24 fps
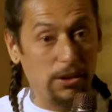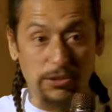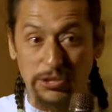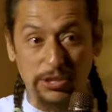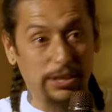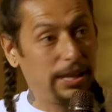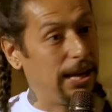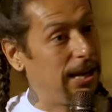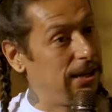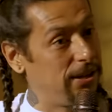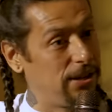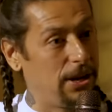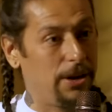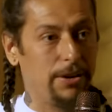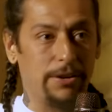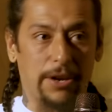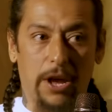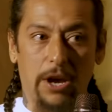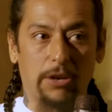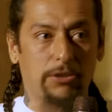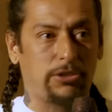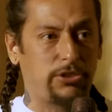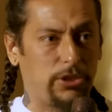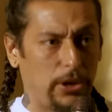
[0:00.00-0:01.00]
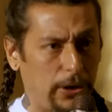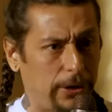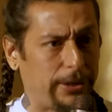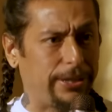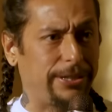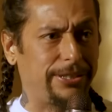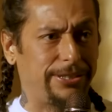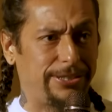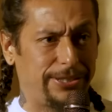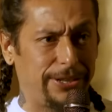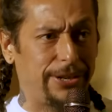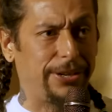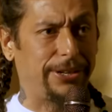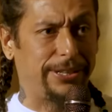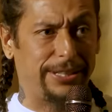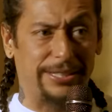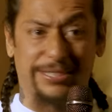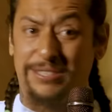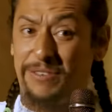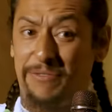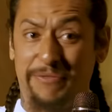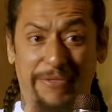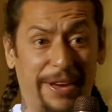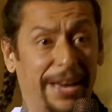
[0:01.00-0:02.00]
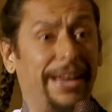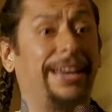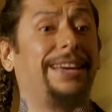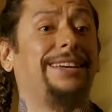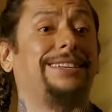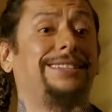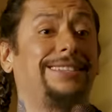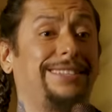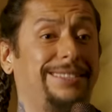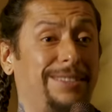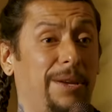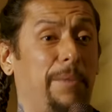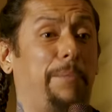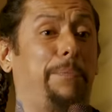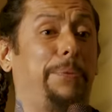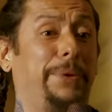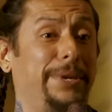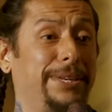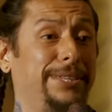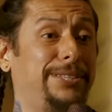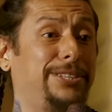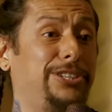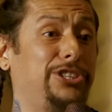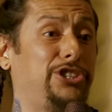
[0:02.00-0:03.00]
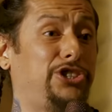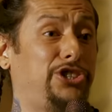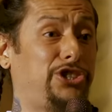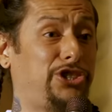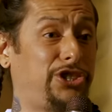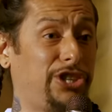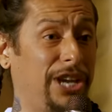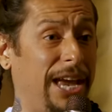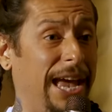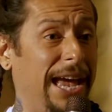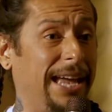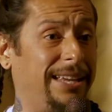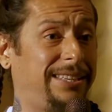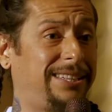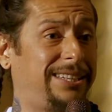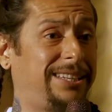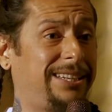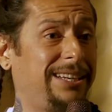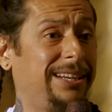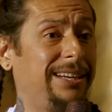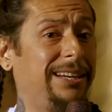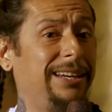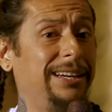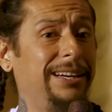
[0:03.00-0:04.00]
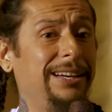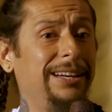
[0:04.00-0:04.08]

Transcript: those of you that don't know, Circus Circus in Vegas is a piece of shit.